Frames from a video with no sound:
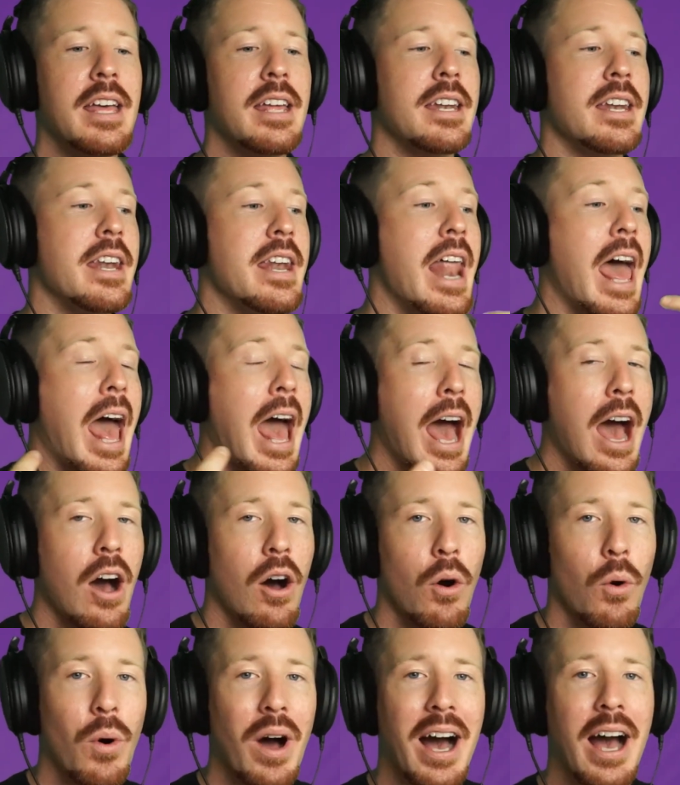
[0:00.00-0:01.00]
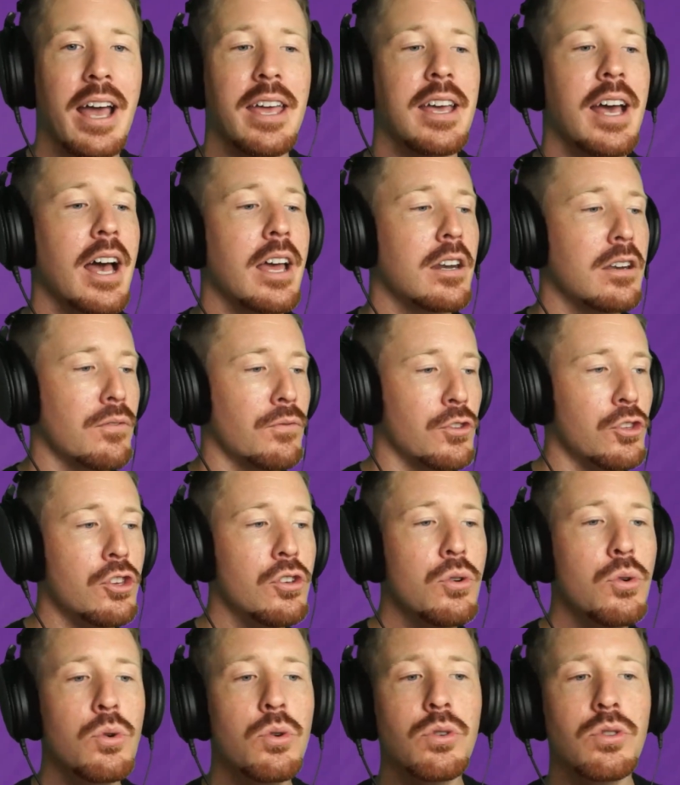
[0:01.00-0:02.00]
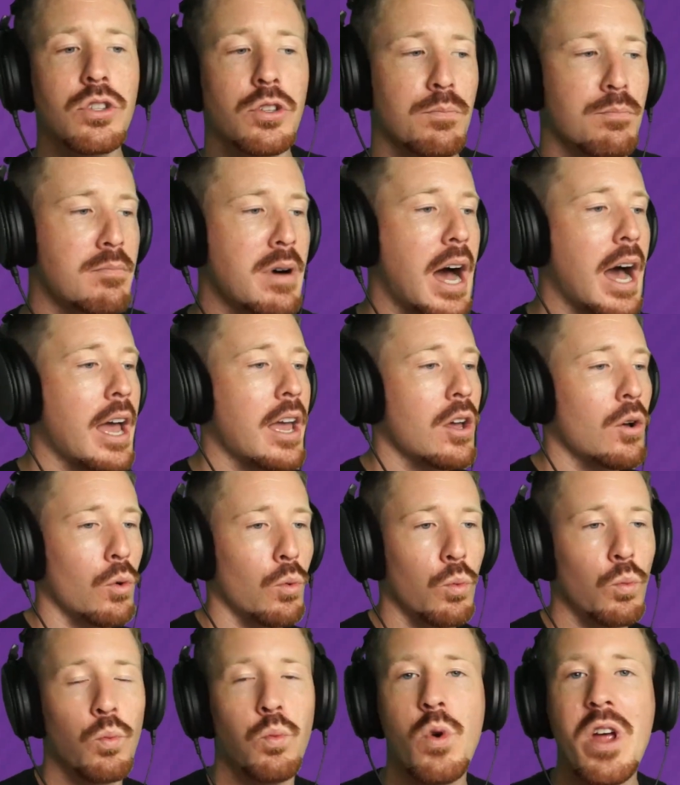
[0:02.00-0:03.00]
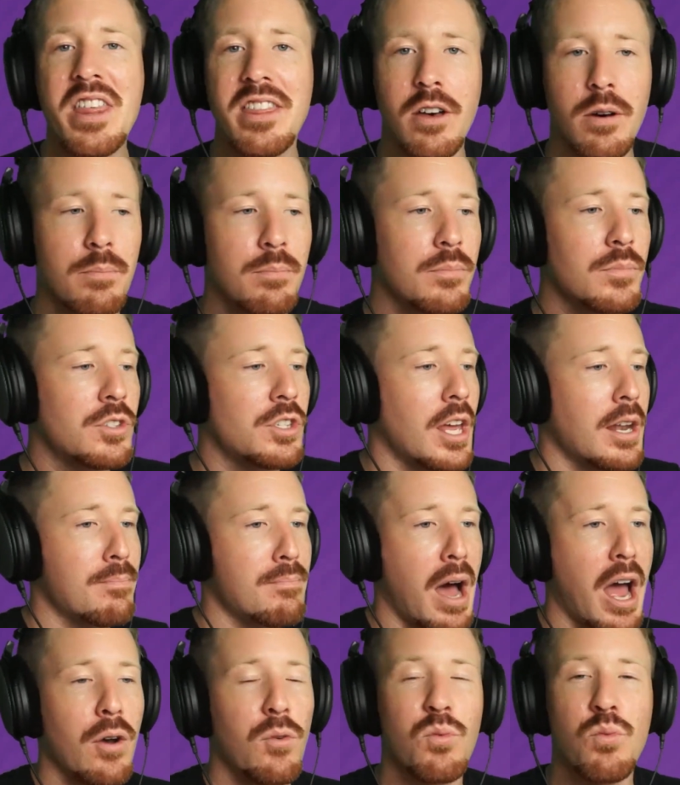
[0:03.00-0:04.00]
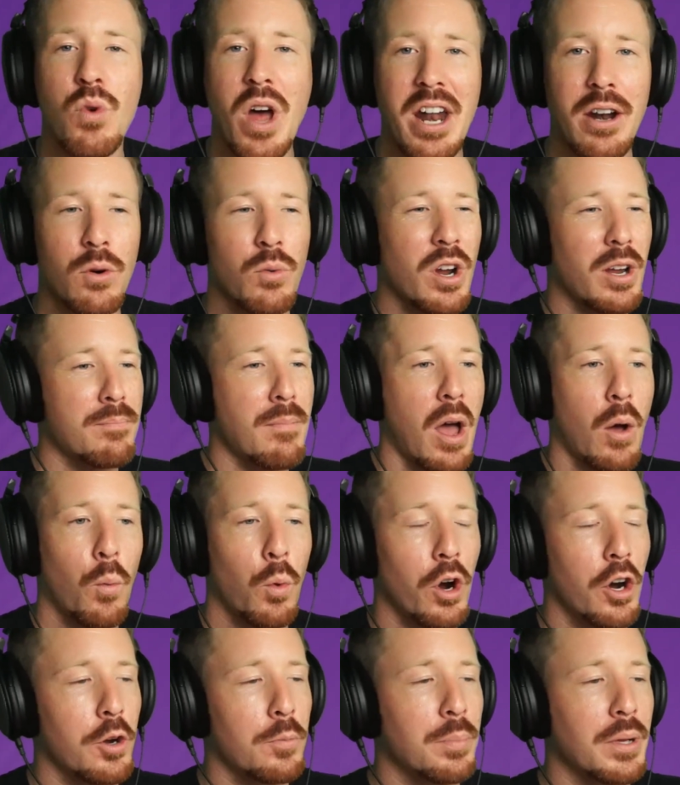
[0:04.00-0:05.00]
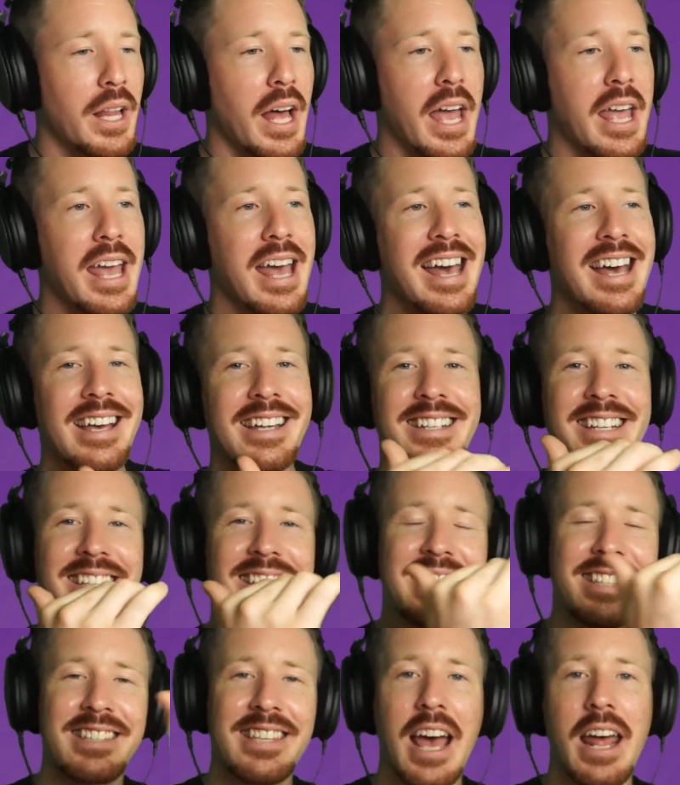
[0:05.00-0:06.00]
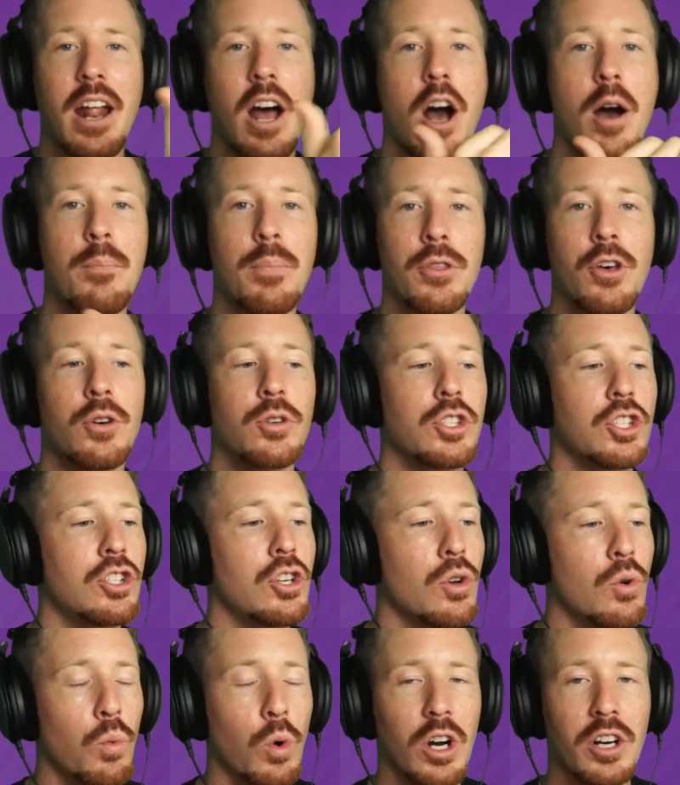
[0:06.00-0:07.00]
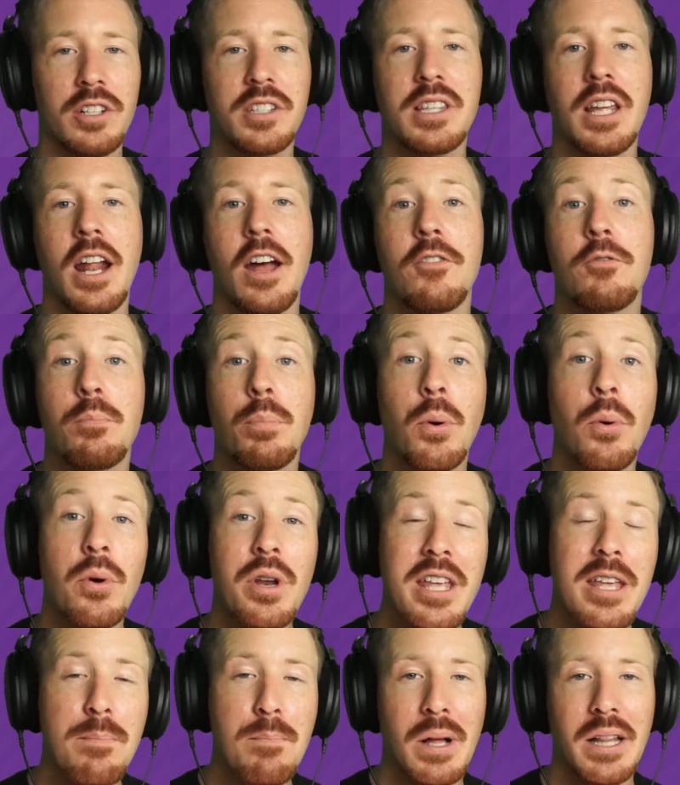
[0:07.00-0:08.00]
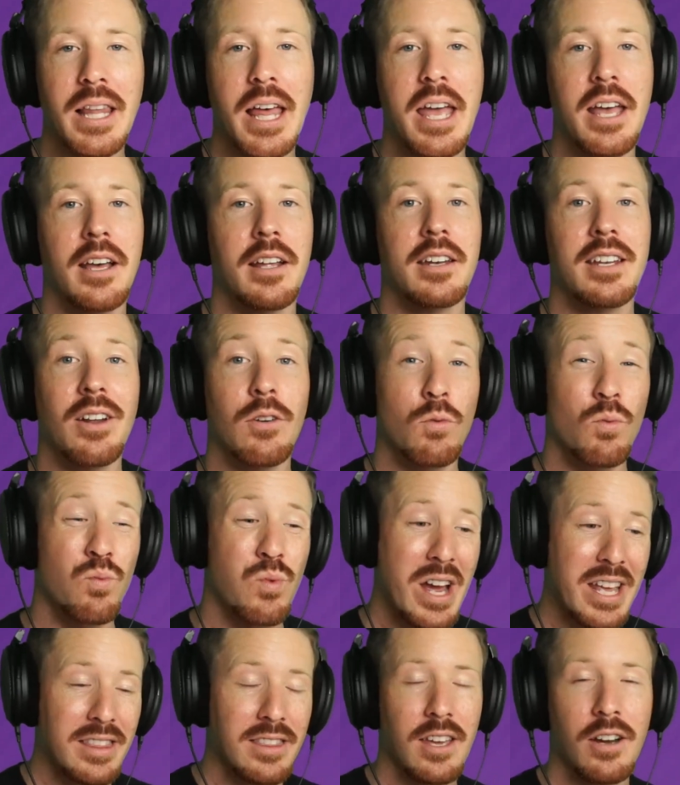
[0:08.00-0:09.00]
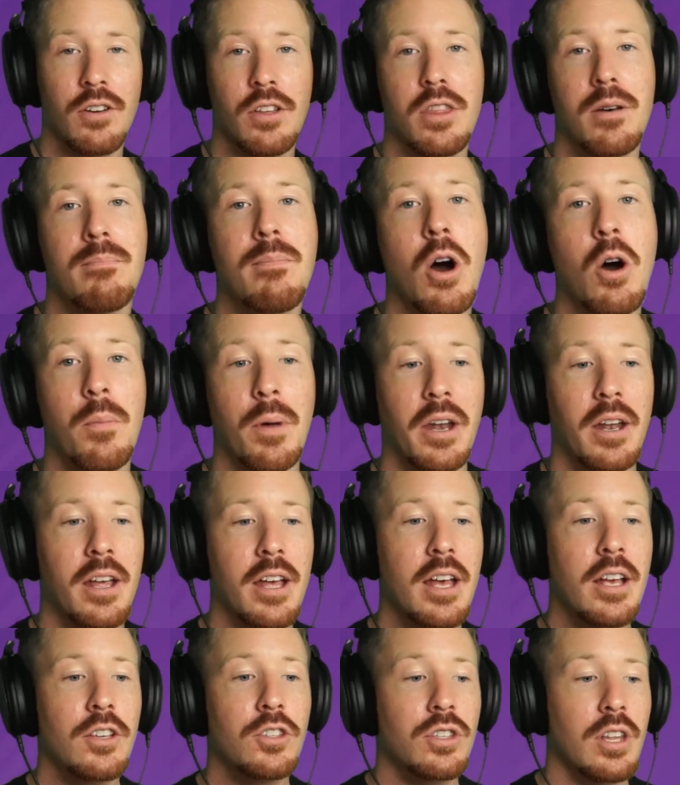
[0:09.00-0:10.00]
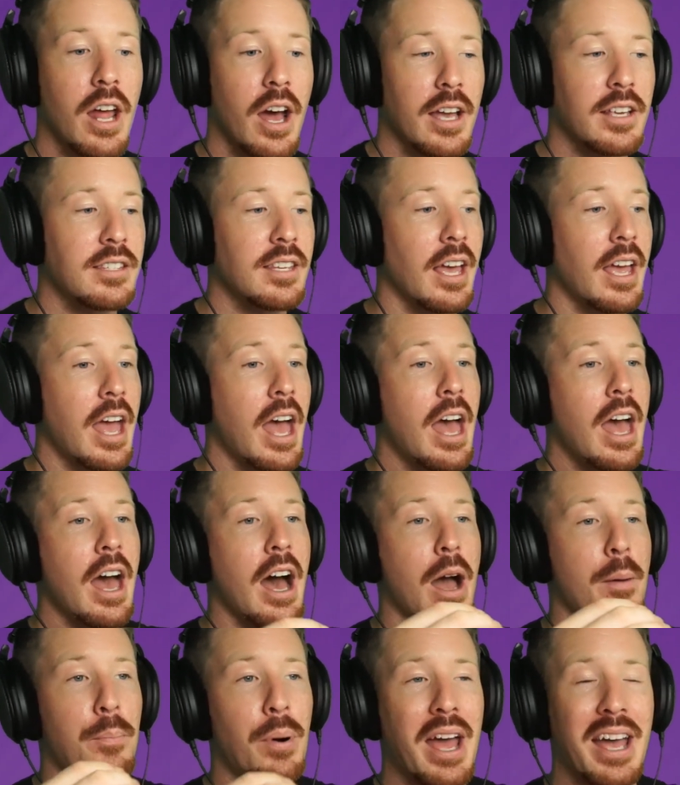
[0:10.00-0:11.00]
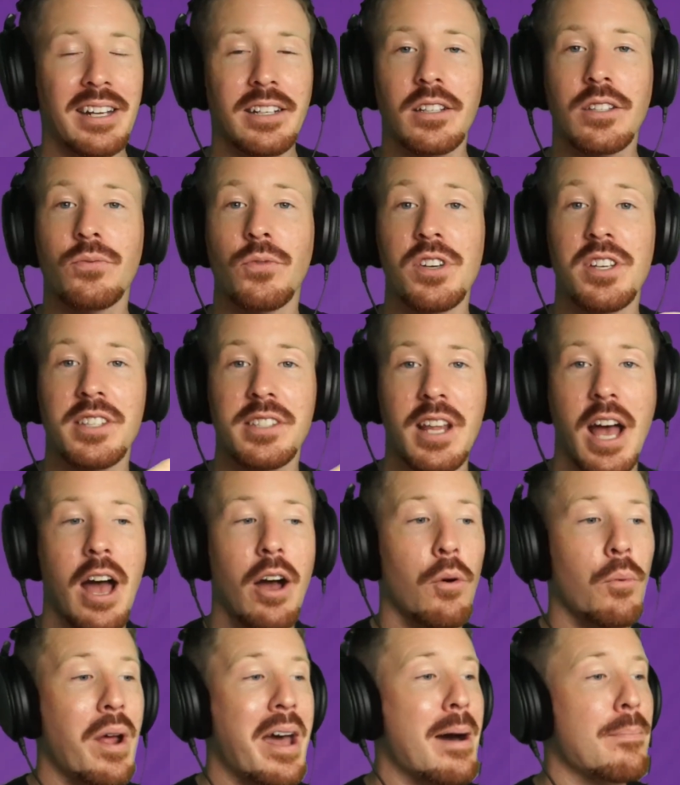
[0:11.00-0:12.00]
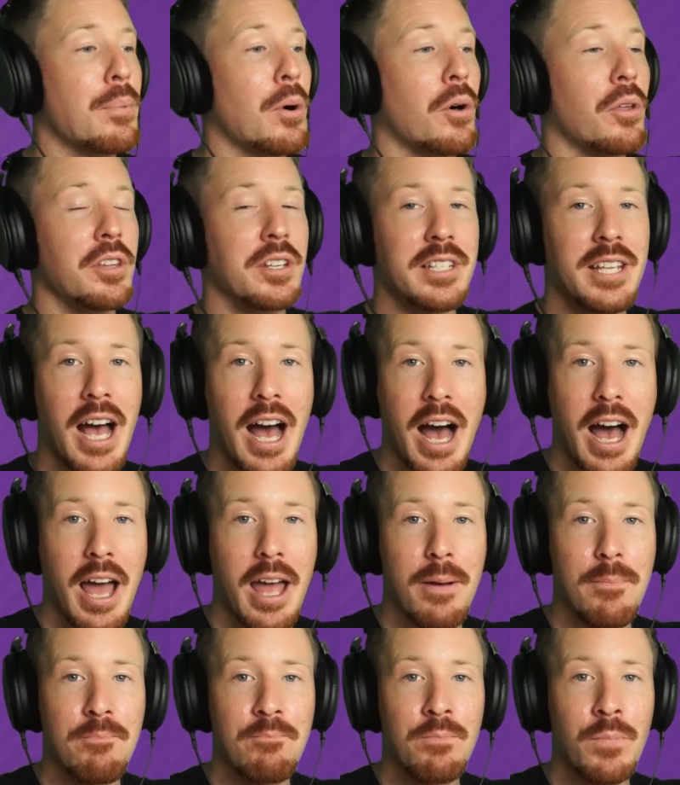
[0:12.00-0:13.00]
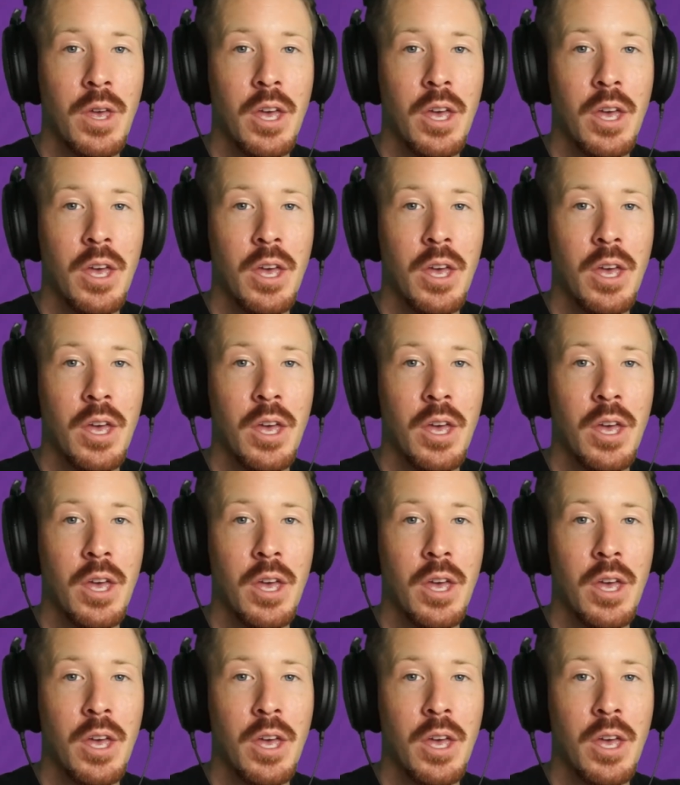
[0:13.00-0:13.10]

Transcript: Now I kind of use my rhythms and my rhetoric, my wordplay to set up those 2 words that I've pre-planned right there in the moment. So now I say, I practice freestyle rap all the time,